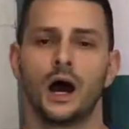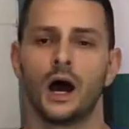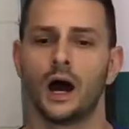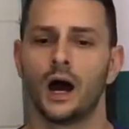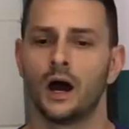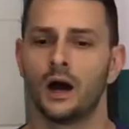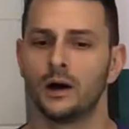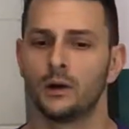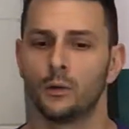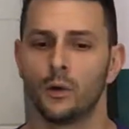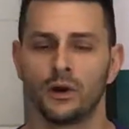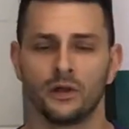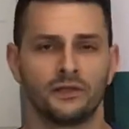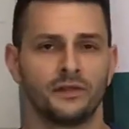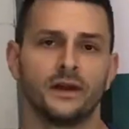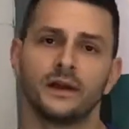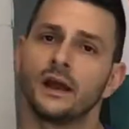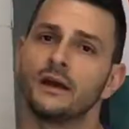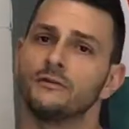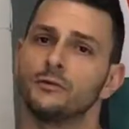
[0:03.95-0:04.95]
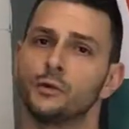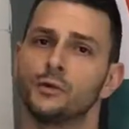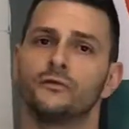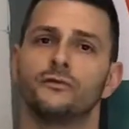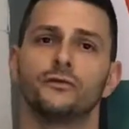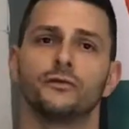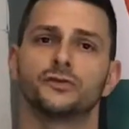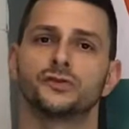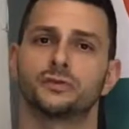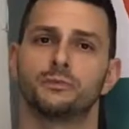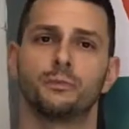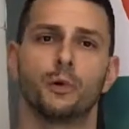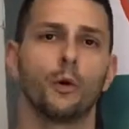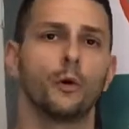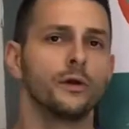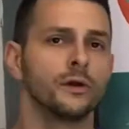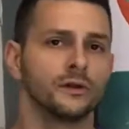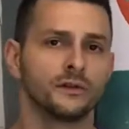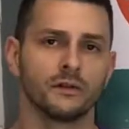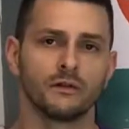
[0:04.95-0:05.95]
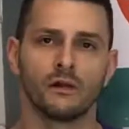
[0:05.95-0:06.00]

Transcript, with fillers: Uh, I want to thank everyone for the support,